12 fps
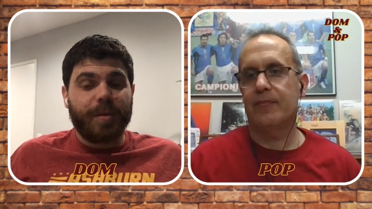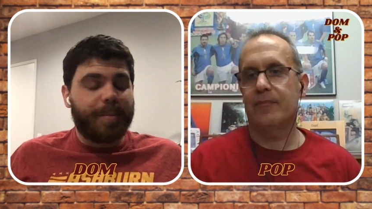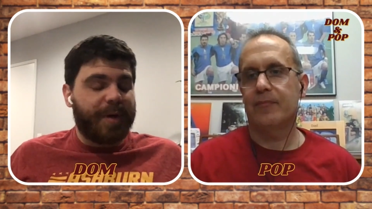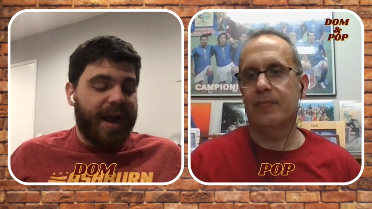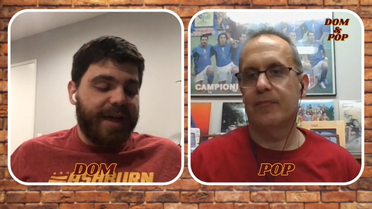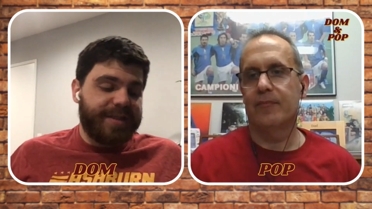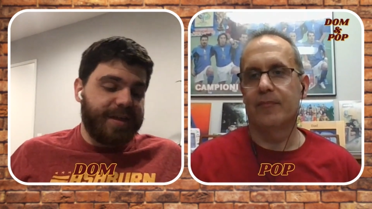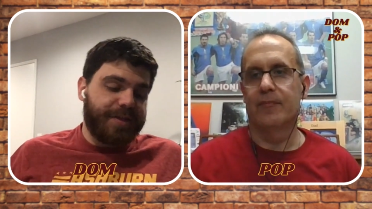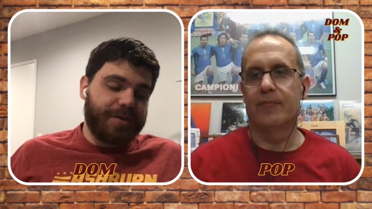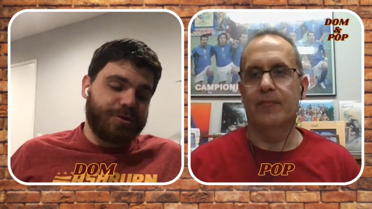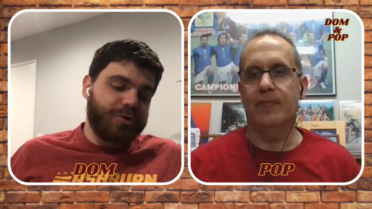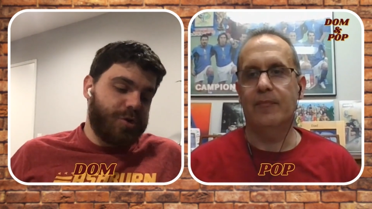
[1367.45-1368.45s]
Speaker 1: But I think
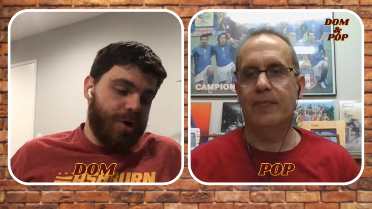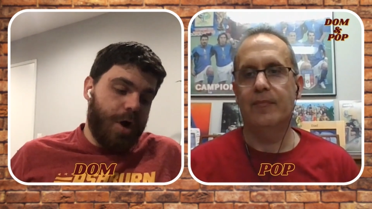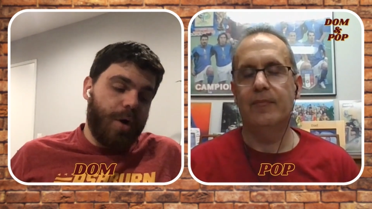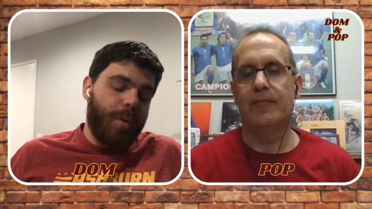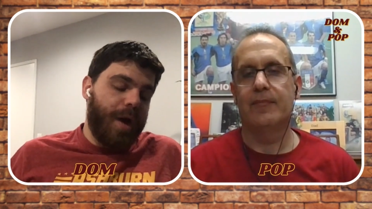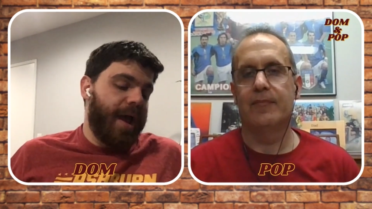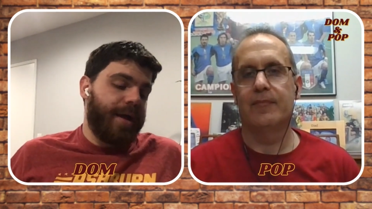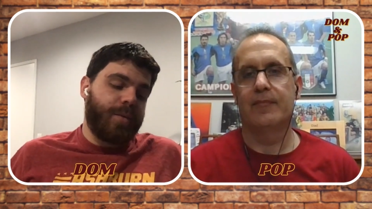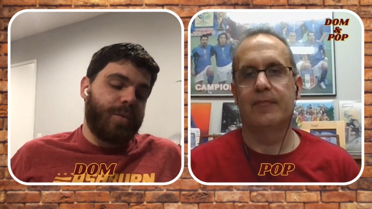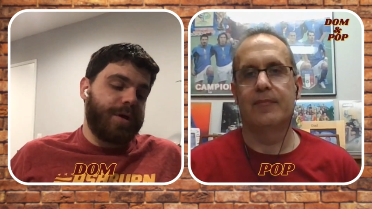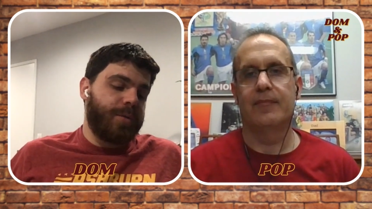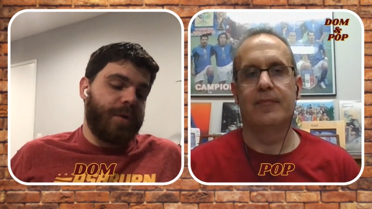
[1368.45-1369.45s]
there's no way
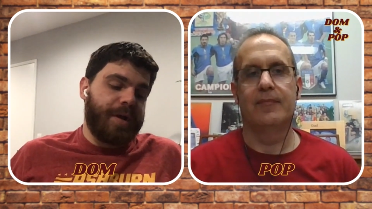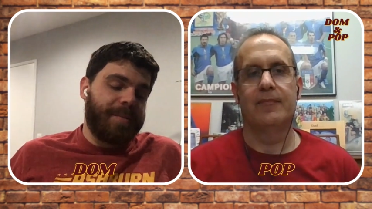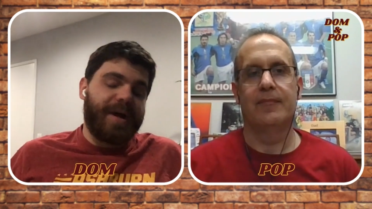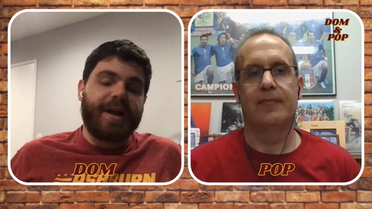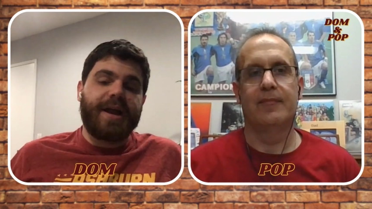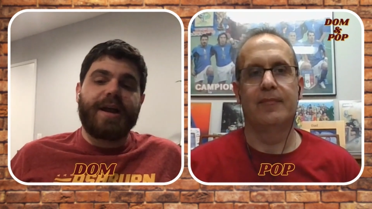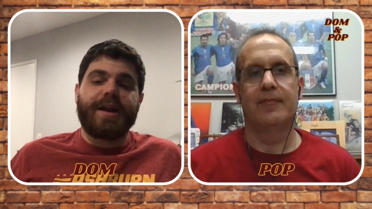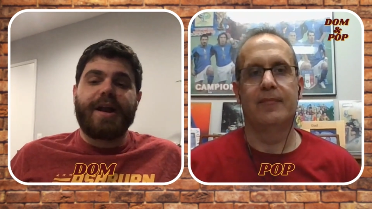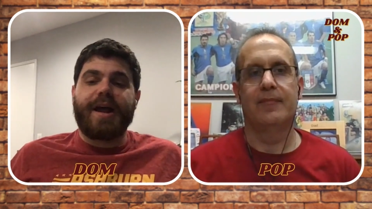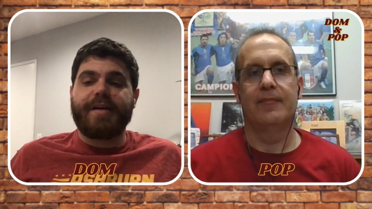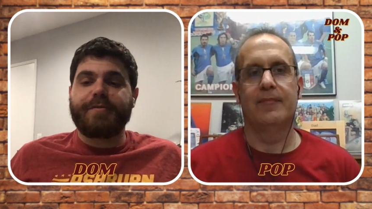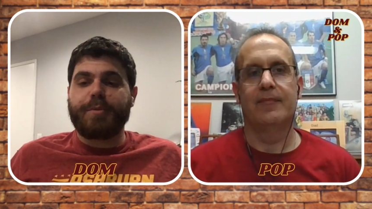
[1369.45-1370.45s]
we win by nine and a
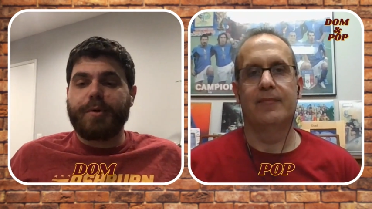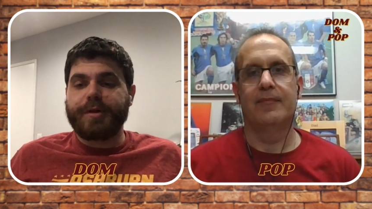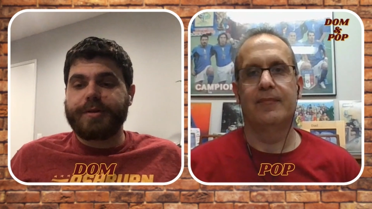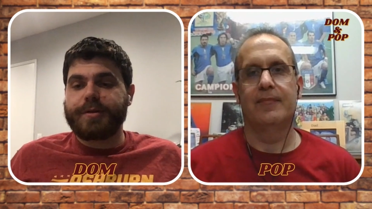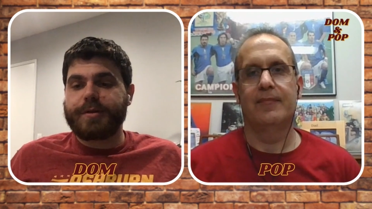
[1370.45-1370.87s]
half points.